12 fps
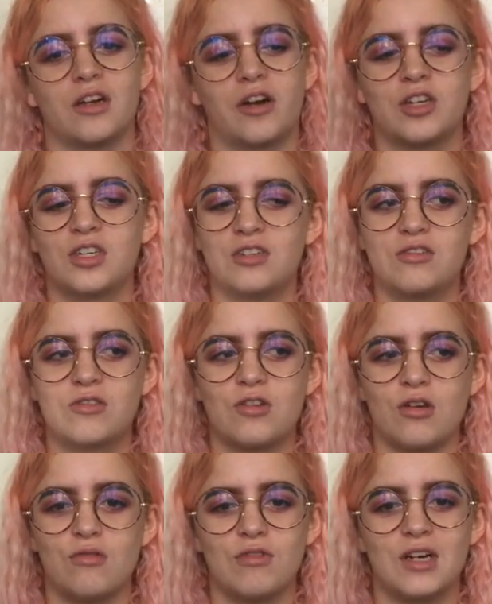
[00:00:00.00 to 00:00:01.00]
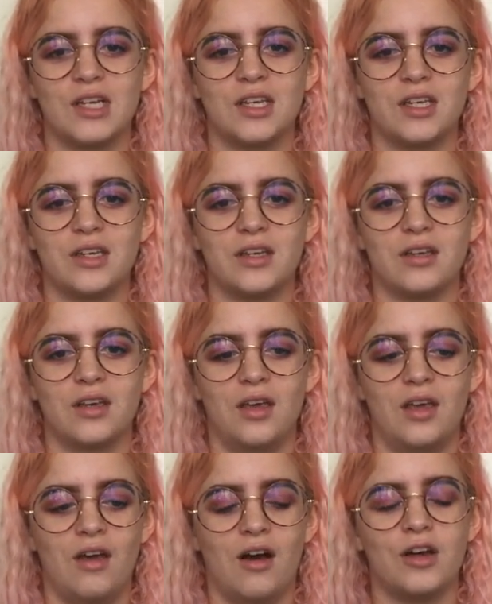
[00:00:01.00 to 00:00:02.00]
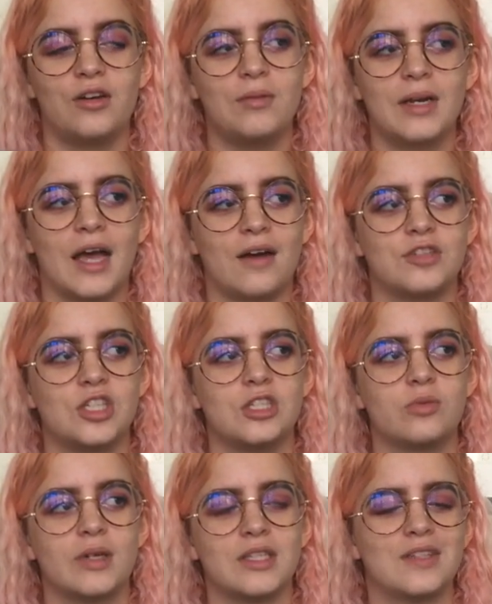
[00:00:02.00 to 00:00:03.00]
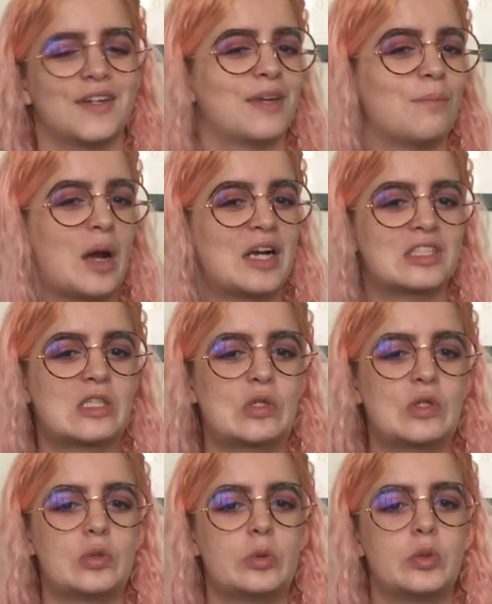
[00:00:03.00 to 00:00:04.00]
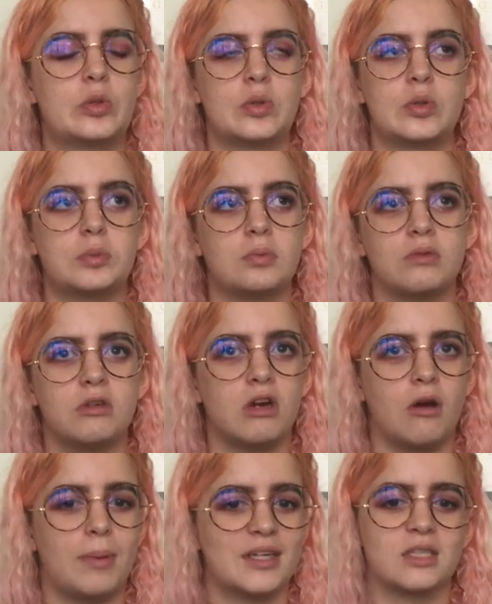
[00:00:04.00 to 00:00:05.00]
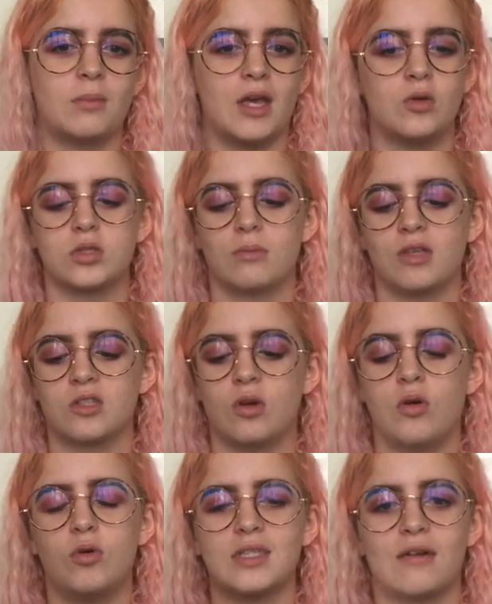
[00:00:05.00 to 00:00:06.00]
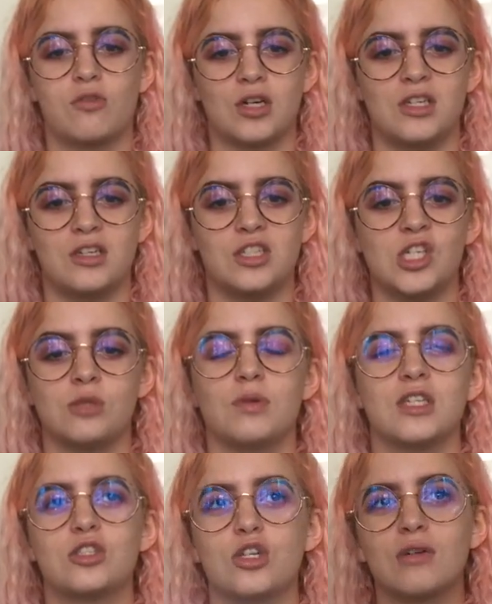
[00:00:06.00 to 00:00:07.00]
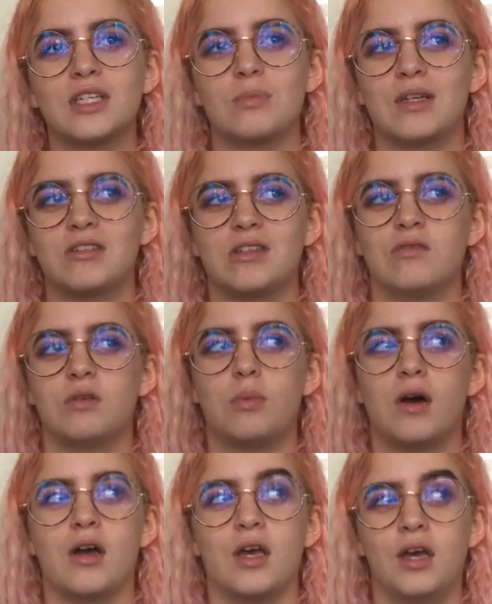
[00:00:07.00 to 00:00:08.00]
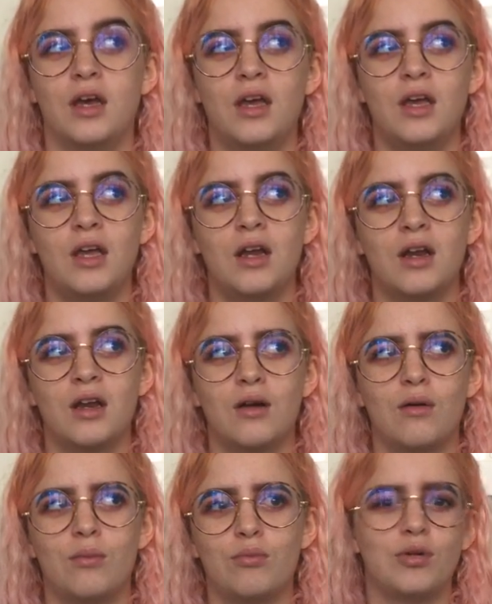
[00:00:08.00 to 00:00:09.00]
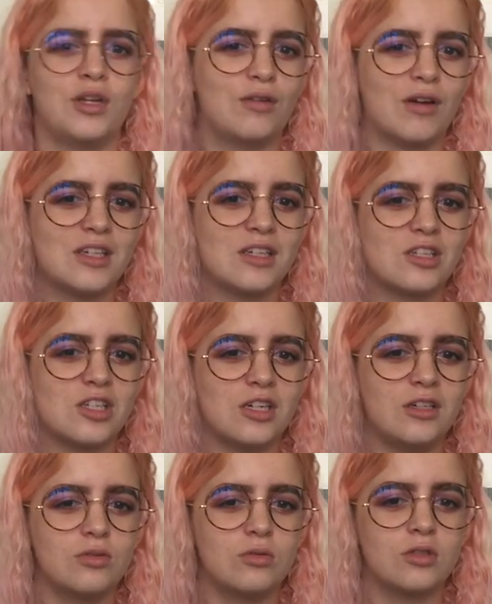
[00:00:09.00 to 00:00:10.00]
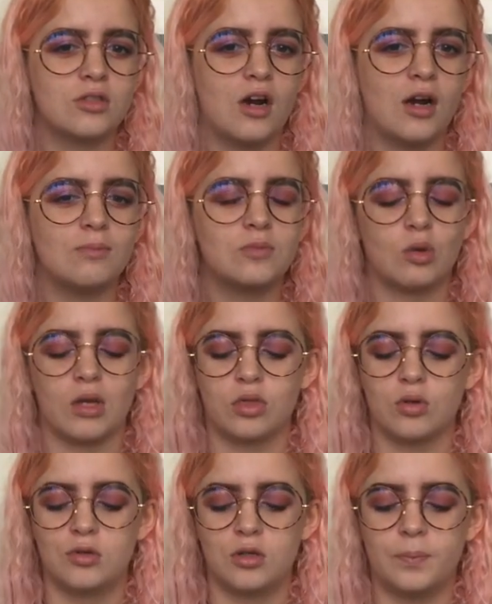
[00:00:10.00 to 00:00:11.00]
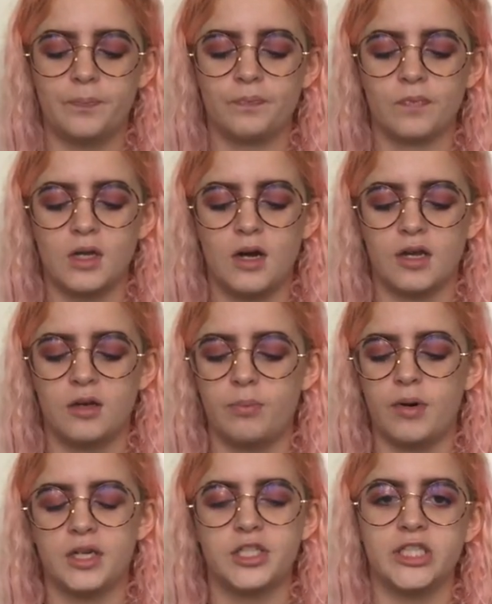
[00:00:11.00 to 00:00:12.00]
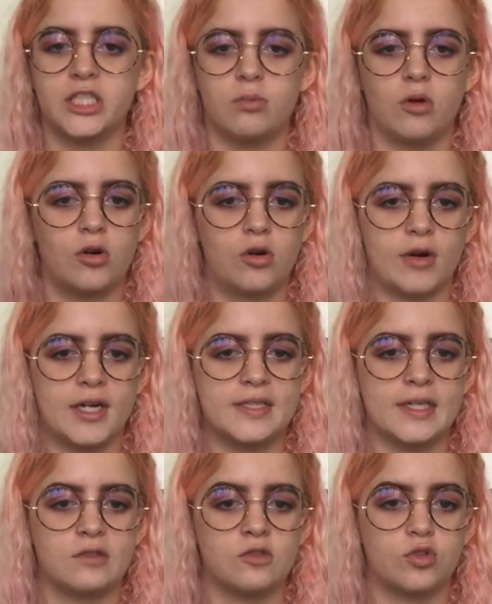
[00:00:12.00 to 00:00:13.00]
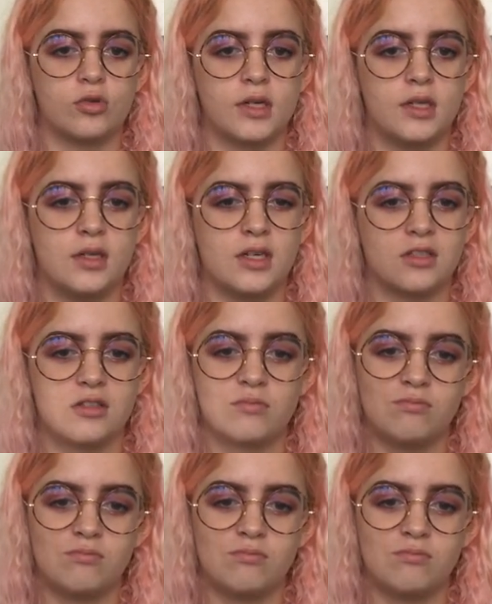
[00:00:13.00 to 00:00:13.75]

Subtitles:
Like I don't really eat, I only really have cheese when it's like in pasta or, you know, a pasta bake or something. So I always have grated cheese, but it's too expensive to buy pre-grated cheese all the time. So I thought I could buy a cheese block, grate it and store it in this.